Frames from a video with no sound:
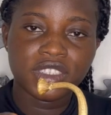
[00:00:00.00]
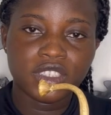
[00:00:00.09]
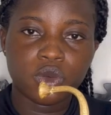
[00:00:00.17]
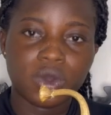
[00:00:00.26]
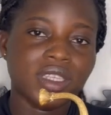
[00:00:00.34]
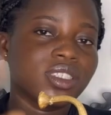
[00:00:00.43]

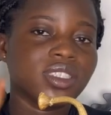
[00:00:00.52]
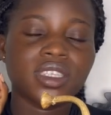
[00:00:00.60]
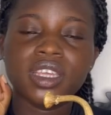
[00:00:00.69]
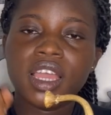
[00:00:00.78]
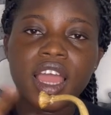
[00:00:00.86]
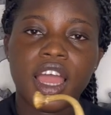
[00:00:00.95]
sequence
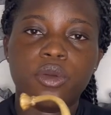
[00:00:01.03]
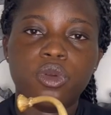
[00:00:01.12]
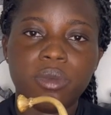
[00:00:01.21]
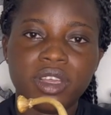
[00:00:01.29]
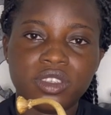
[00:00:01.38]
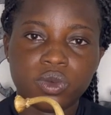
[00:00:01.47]
and
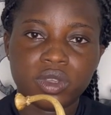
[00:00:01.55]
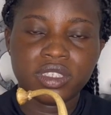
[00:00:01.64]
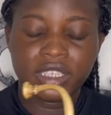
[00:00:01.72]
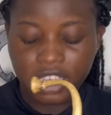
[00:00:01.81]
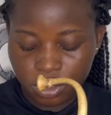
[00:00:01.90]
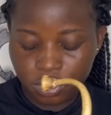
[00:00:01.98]
rumba sequence.
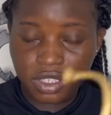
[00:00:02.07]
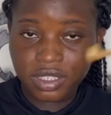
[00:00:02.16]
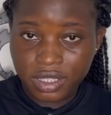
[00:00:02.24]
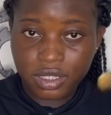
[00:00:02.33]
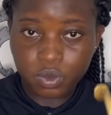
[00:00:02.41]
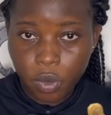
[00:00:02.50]
Let's do this.
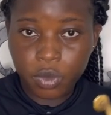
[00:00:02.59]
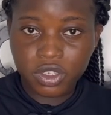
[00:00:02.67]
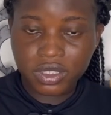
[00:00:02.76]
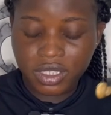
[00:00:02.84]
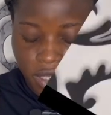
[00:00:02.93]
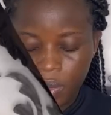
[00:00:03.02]
What we
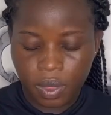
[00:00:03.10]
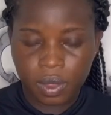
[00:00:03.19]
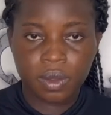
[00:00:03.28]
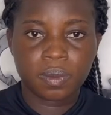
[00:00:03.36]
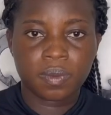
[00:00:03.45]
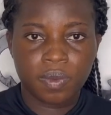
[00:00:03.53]
just did now.
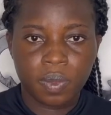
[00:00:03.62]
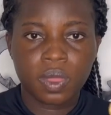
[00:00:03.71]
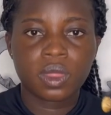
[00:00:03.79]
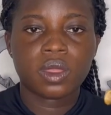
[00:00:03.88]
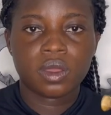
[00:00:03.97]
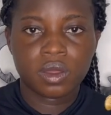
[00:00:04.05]

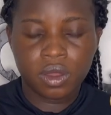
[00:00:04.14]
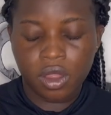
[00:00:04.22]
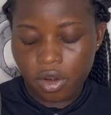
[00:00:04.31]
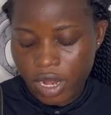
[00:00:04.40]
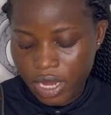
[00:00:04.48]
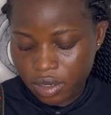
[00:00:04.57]

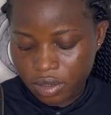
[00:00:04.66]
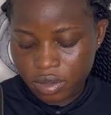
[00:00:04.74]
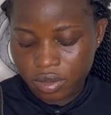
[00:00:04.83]
All right.